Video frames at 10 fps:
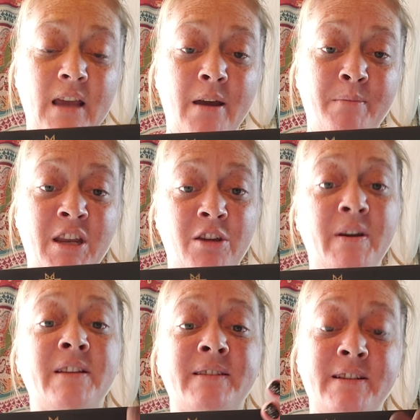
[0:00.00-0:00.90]
I mean, you
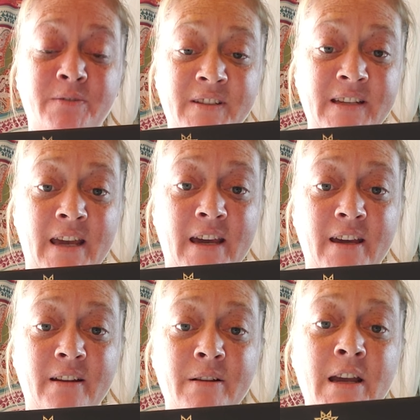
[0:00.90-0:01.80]
can still see
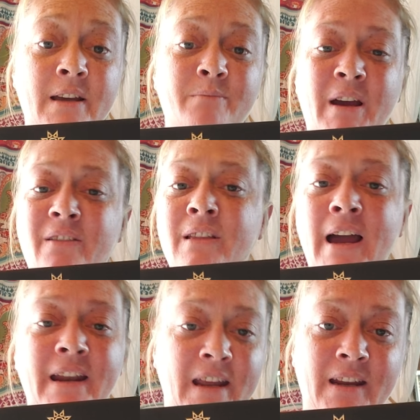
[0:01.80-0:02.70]
it. My
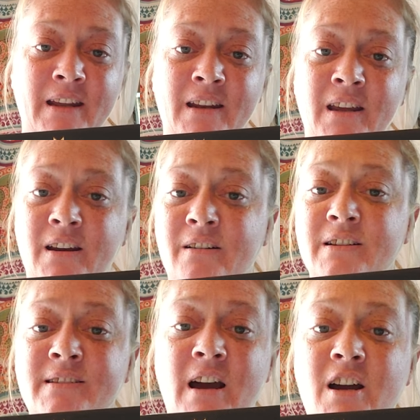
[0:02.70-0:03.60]
lighting in here
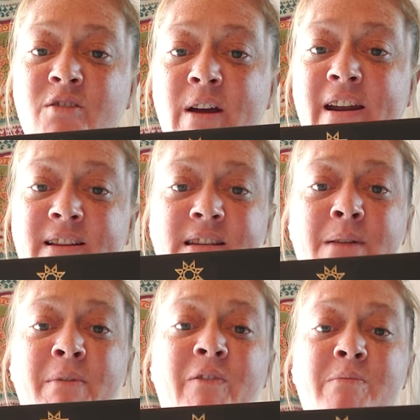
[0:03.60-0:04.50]
is not great. It's
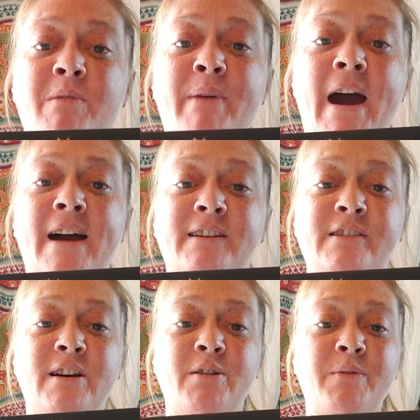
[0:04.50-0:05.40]
coming from the back,
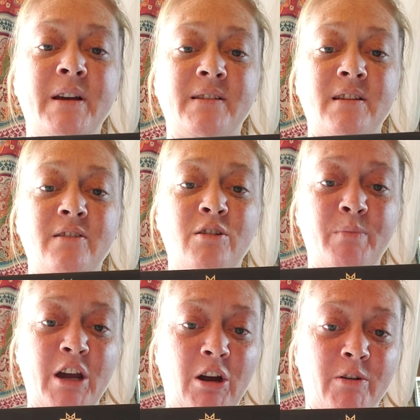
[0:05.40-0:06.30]
so it's a little
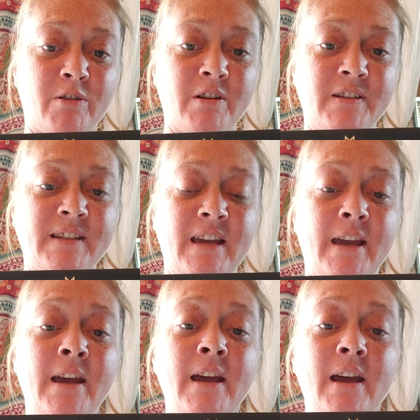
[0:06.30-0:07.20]
bit harder to see.